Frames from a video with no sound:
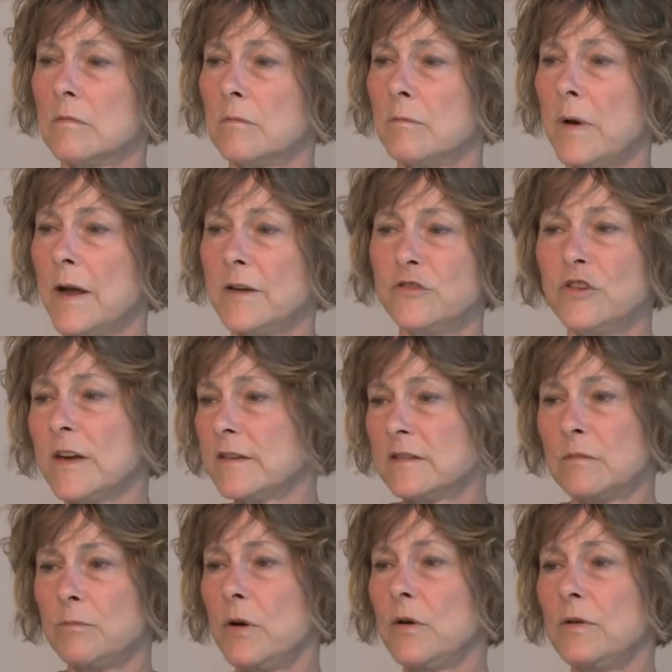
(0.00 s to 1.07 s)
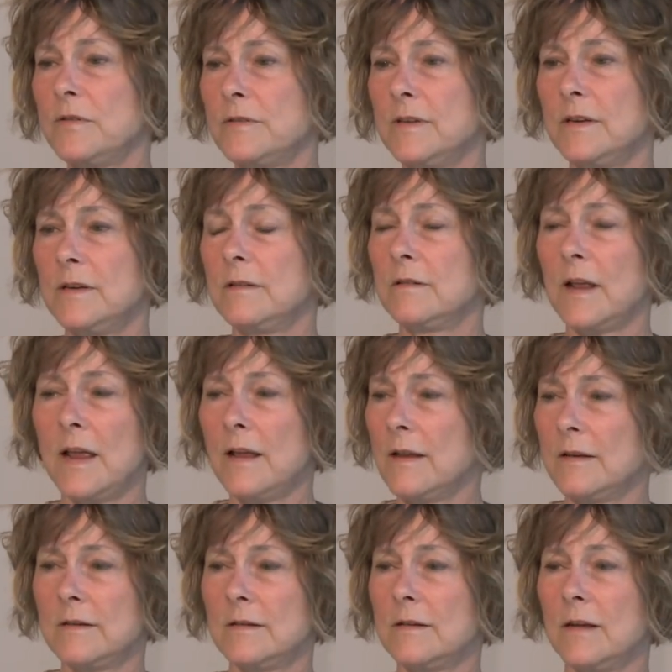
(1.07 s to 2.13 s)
by juxtaposing and,